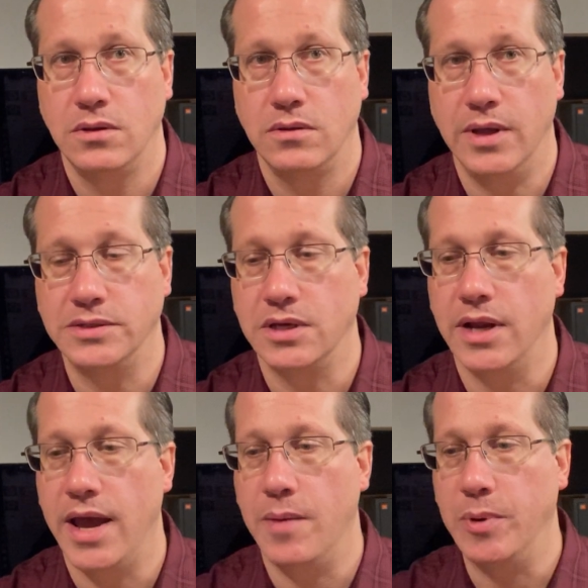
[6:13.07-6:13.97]
That's going
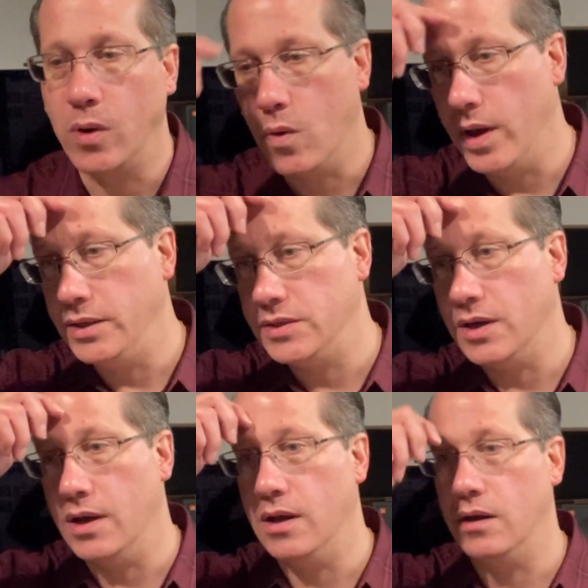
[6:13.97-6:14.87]
to happen quite
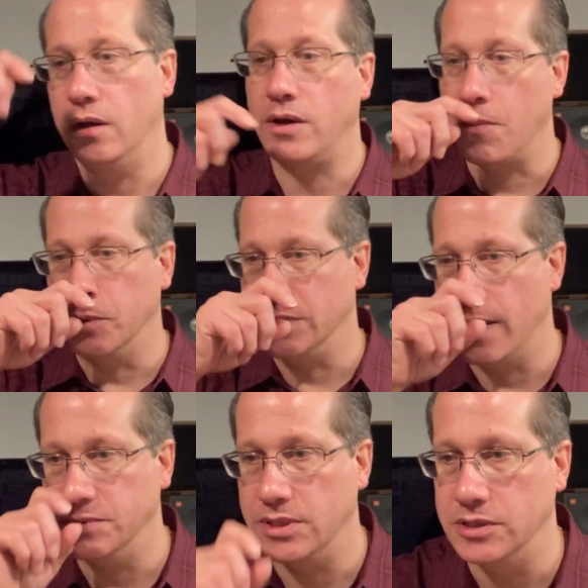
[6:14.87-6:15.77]
a couple
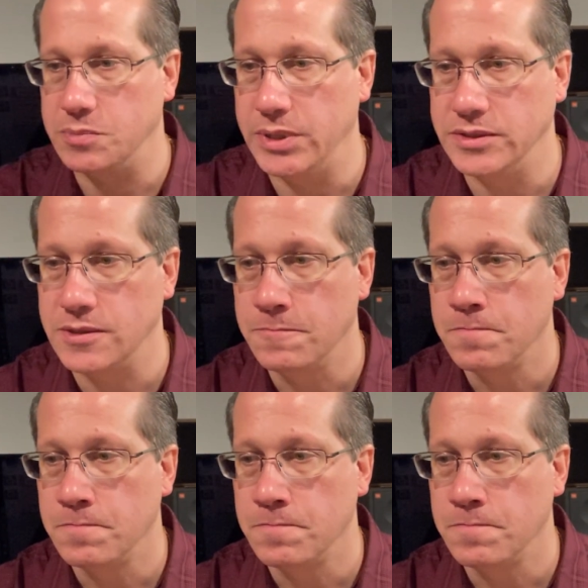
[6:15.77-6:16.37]
times in this piece.